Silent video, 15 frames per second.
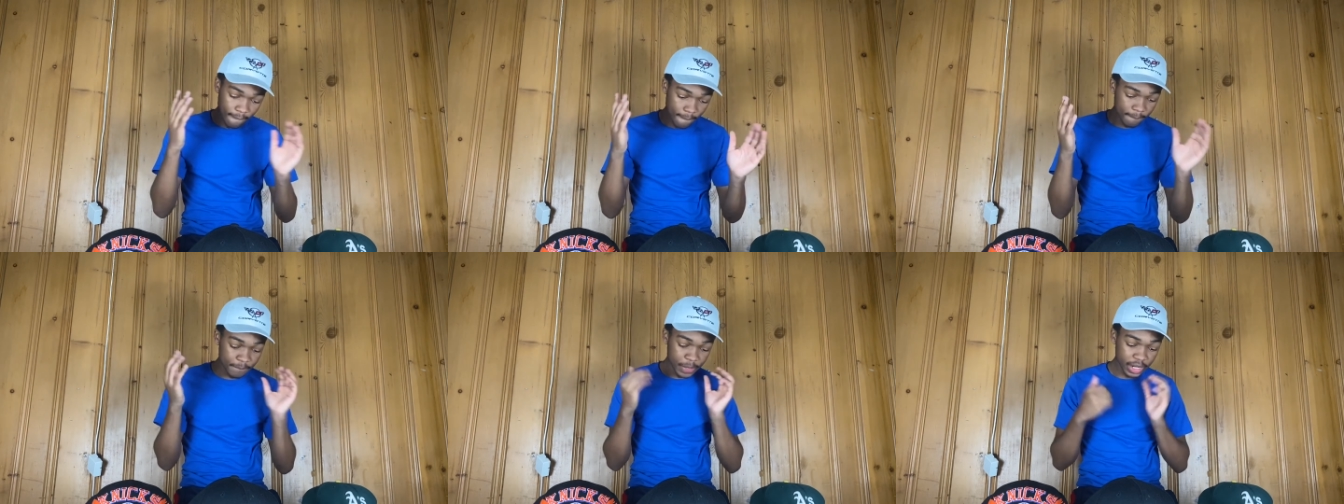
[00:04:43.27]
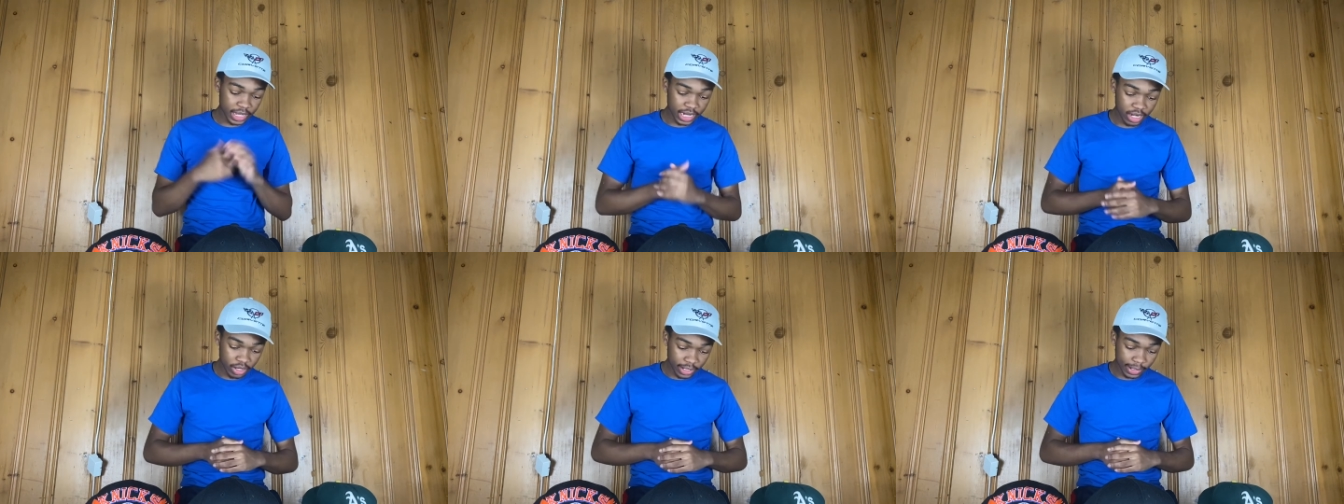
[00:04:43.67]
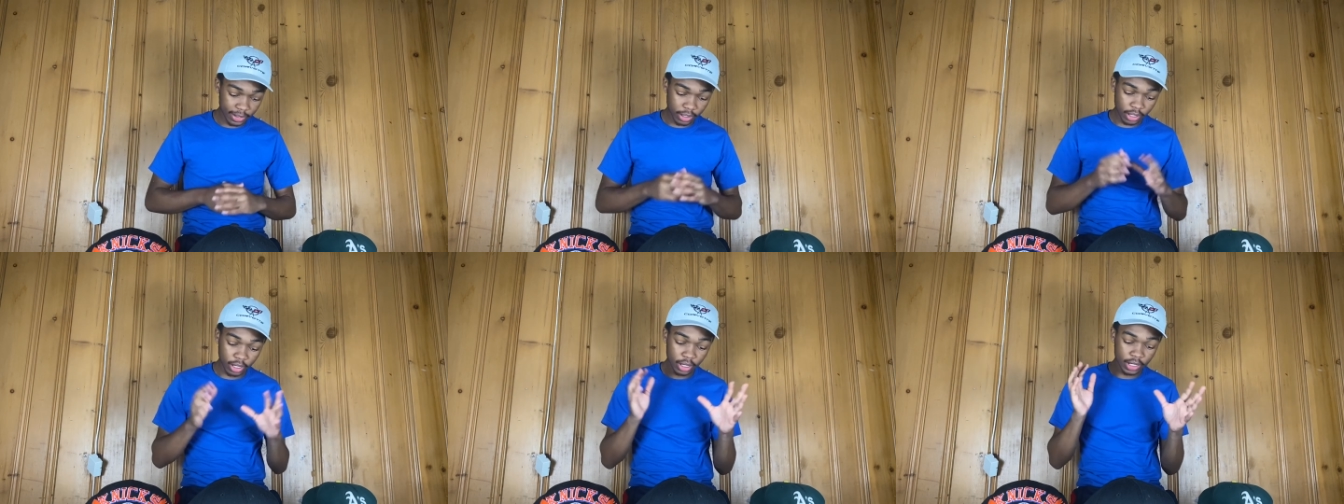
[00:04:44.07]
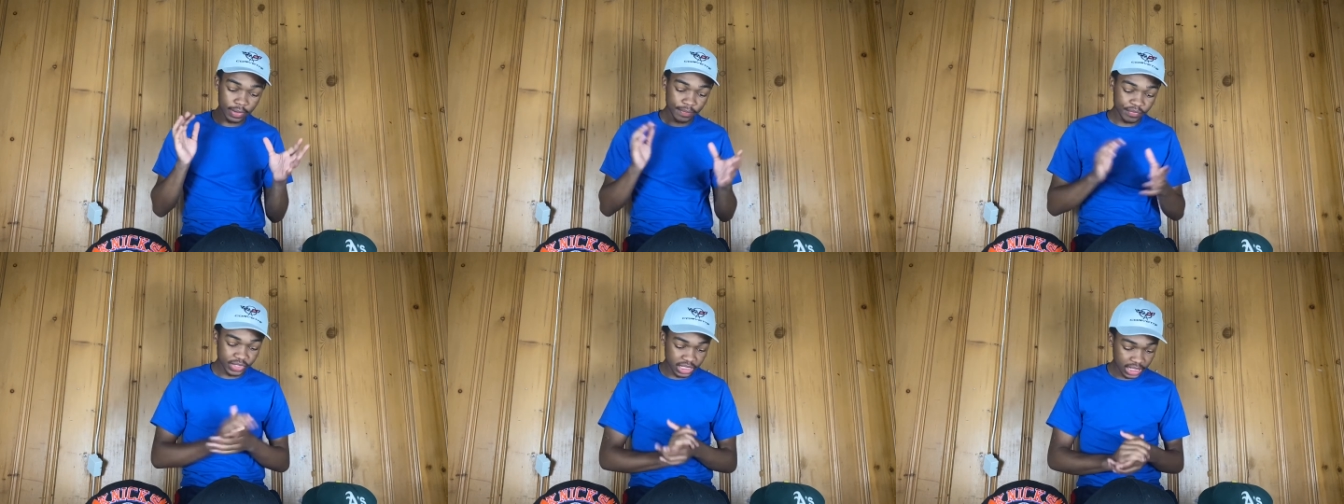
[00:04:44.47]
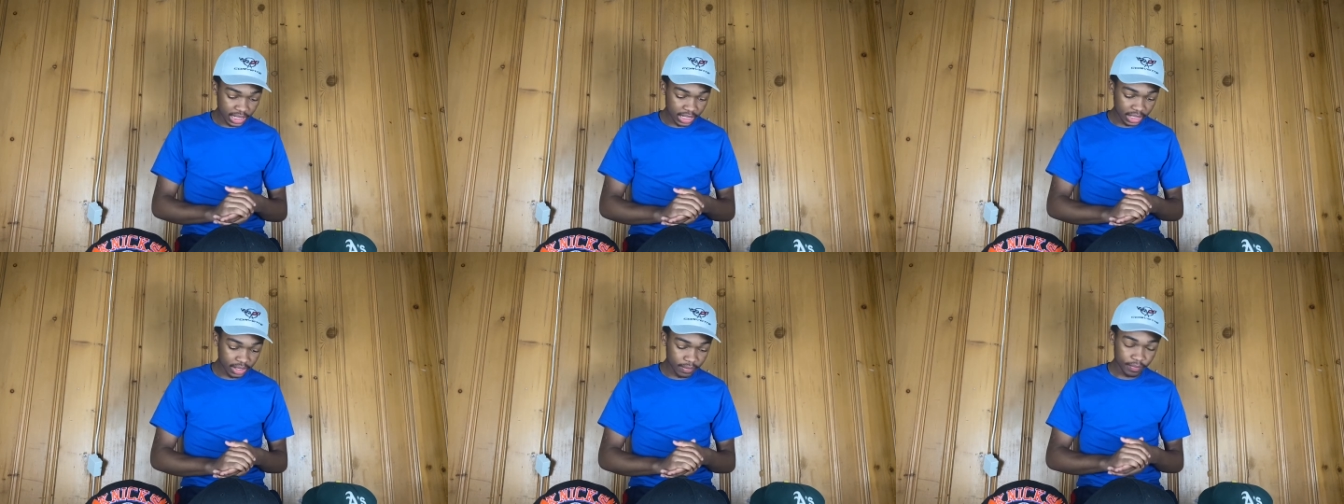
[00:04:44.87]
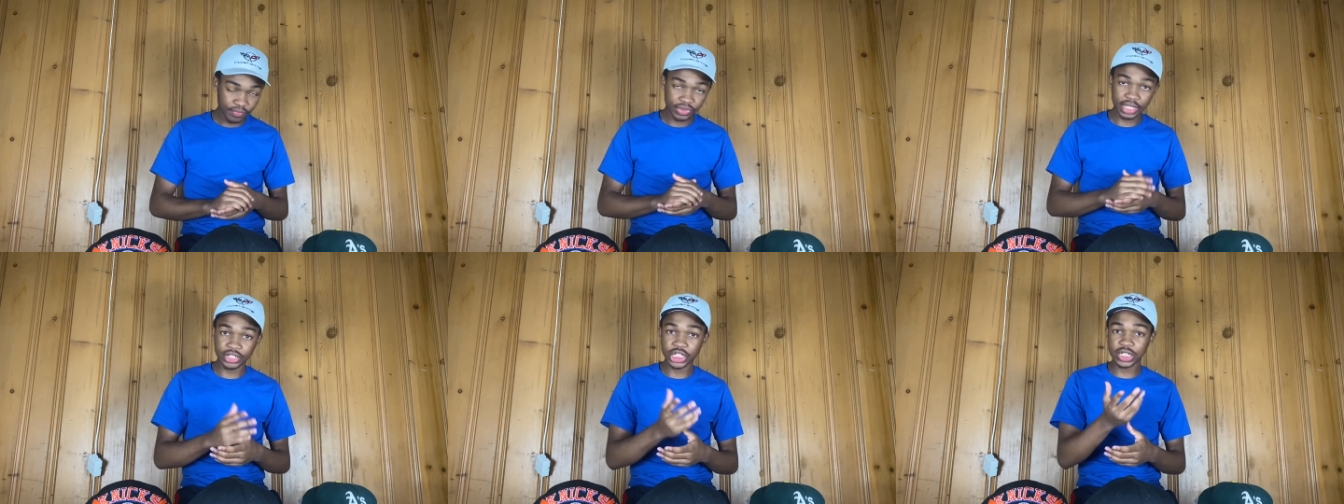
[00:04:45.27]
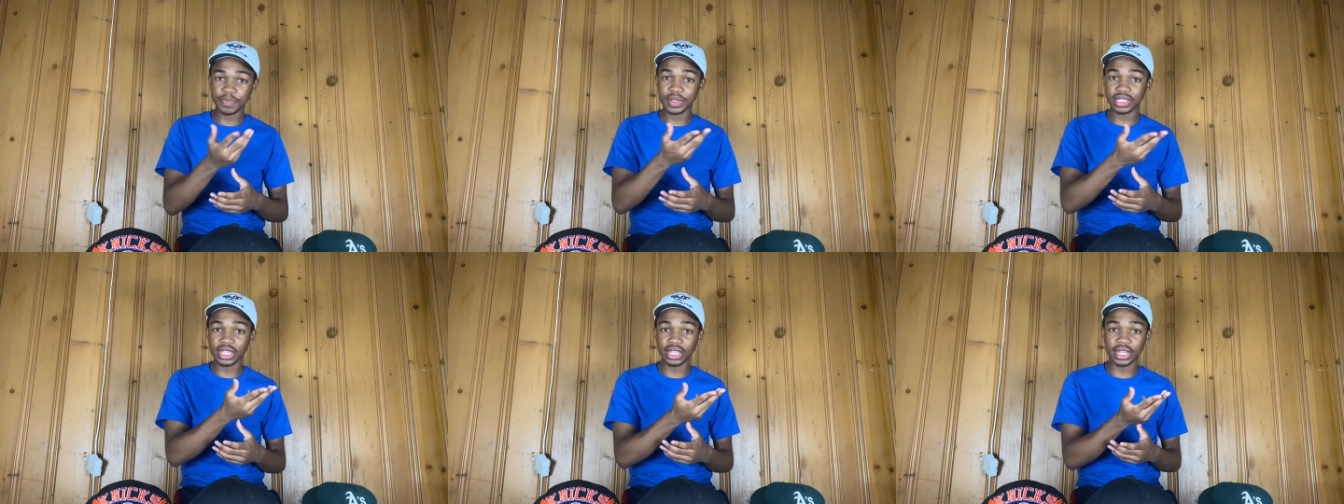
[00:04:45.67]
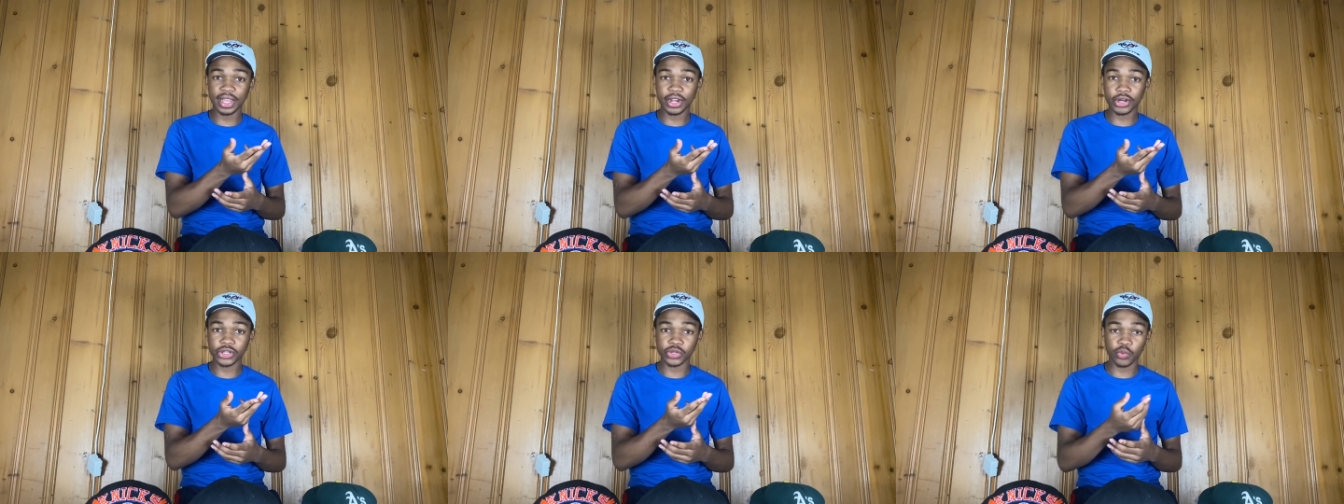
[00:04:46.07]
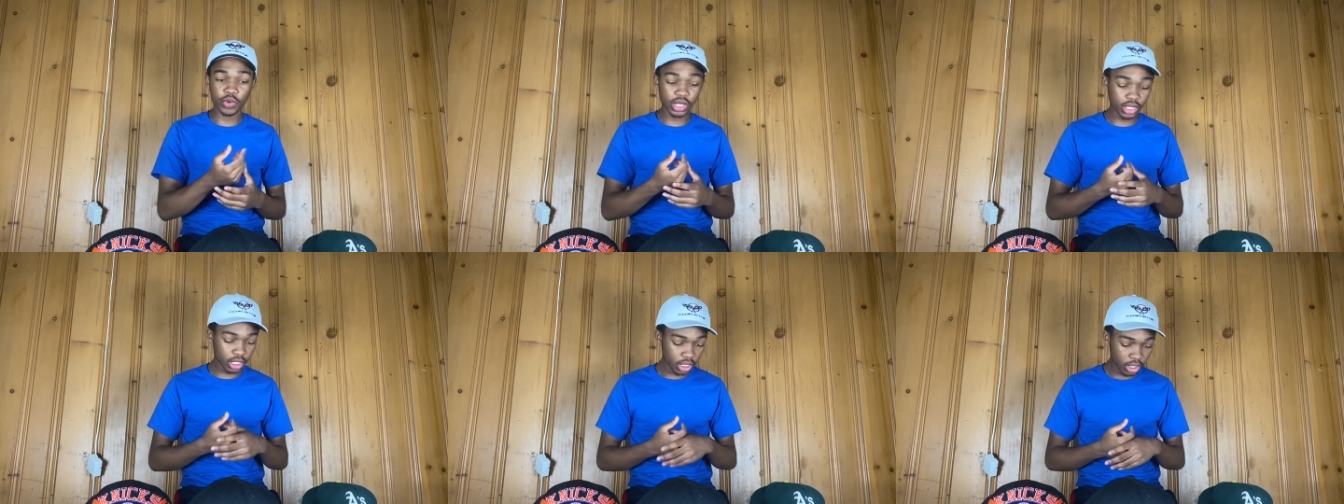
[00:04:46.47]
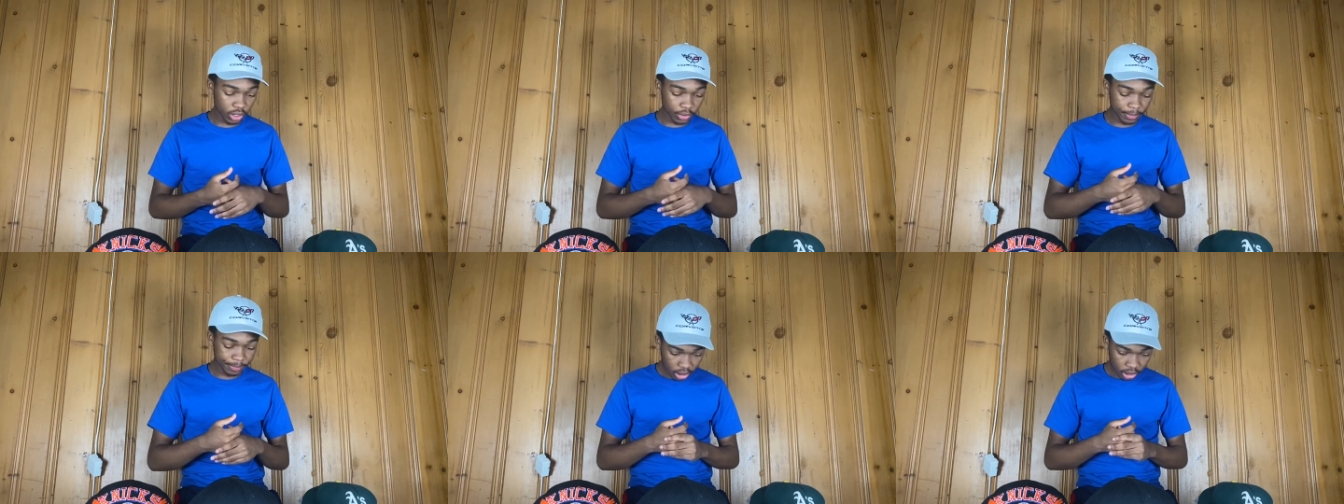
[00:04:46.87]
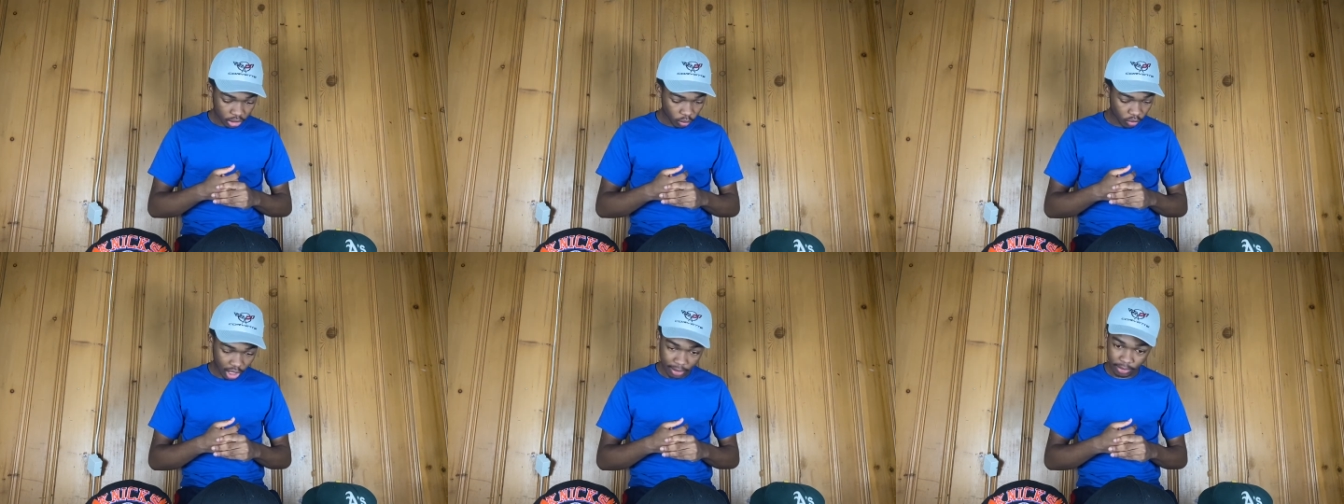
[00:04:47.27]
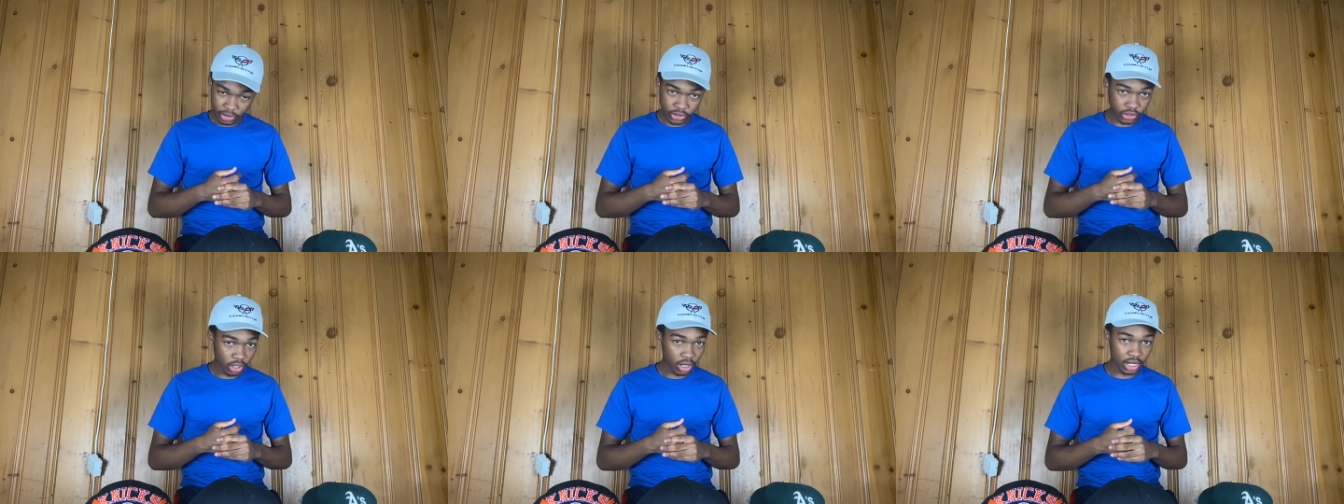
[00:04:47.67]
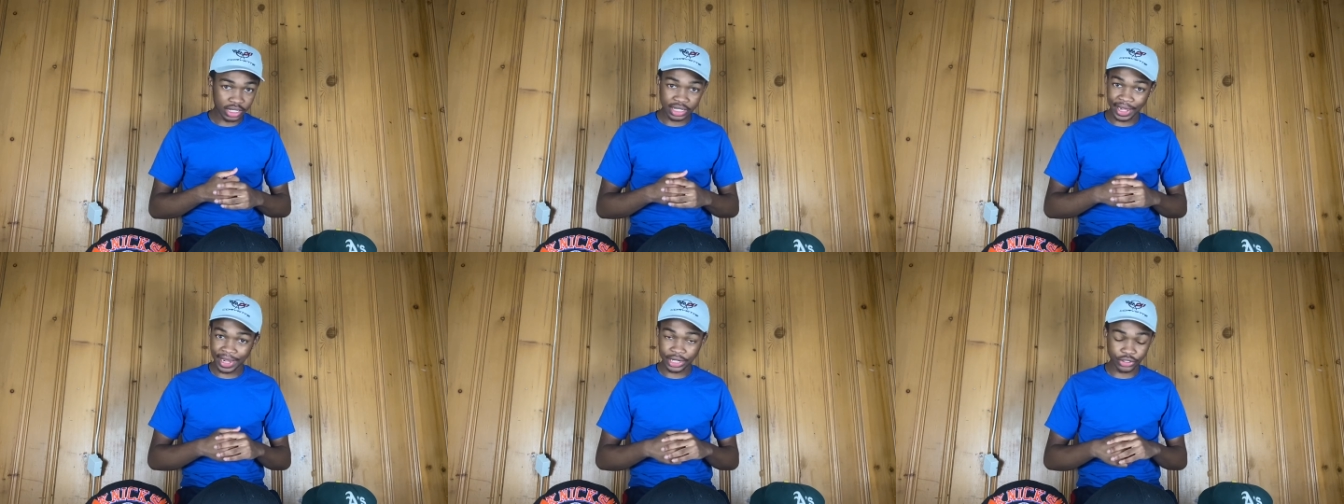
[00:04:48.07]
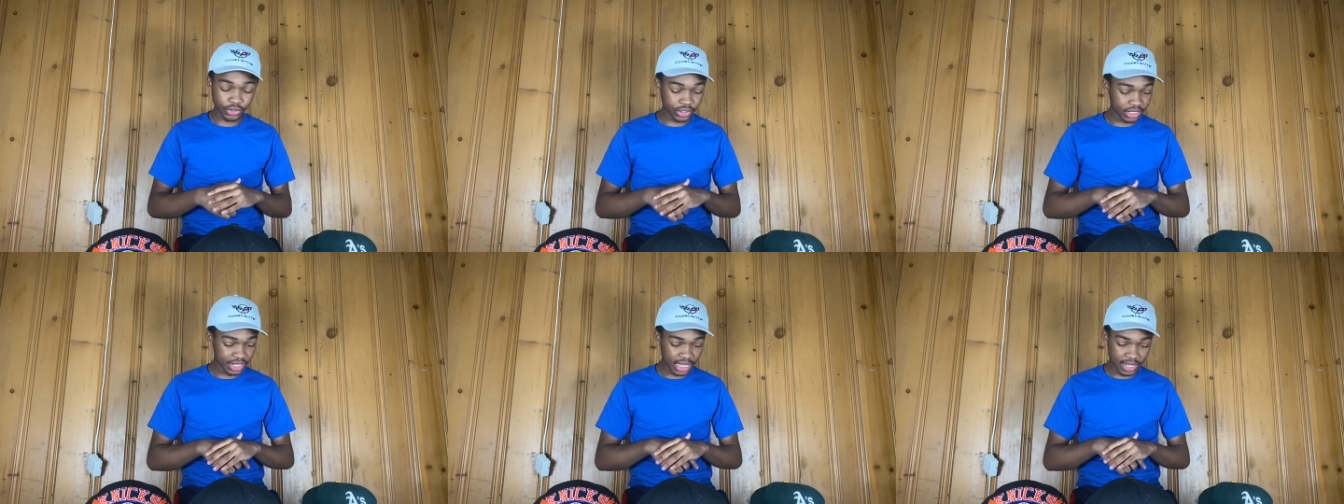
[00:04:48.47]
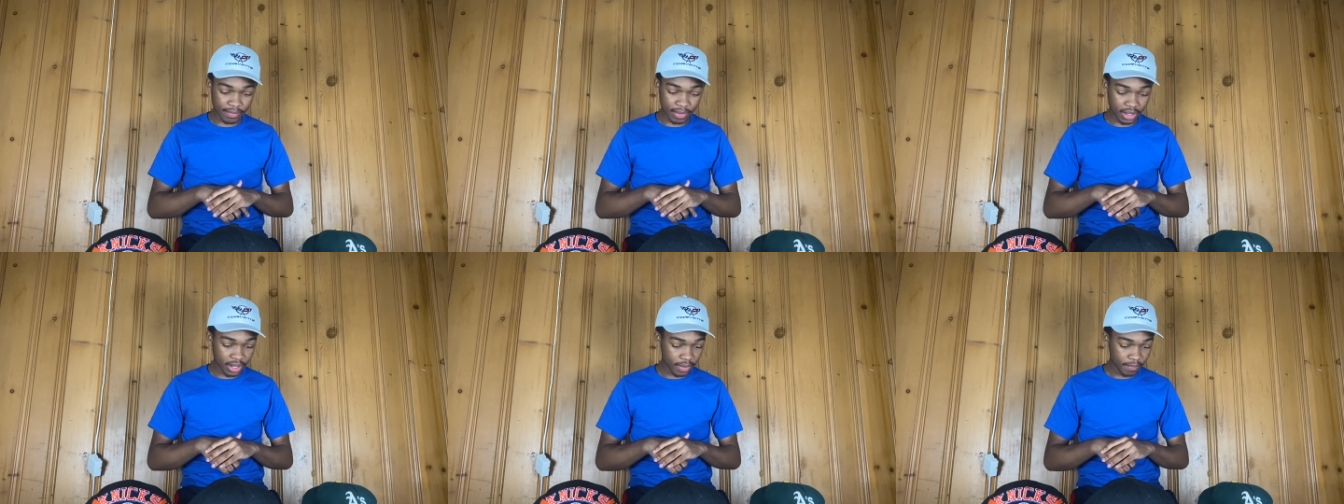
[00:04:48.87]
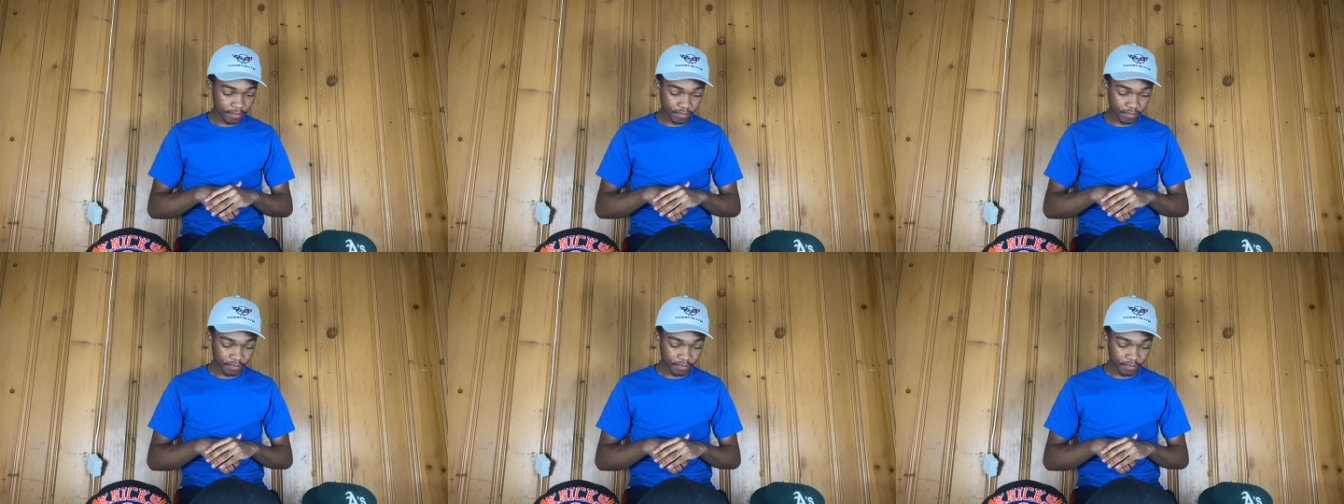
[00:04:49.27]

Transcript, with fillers: But here they are, 2nd. They just beat the Lakers a week ago. The Raptors are a dangerous team, man.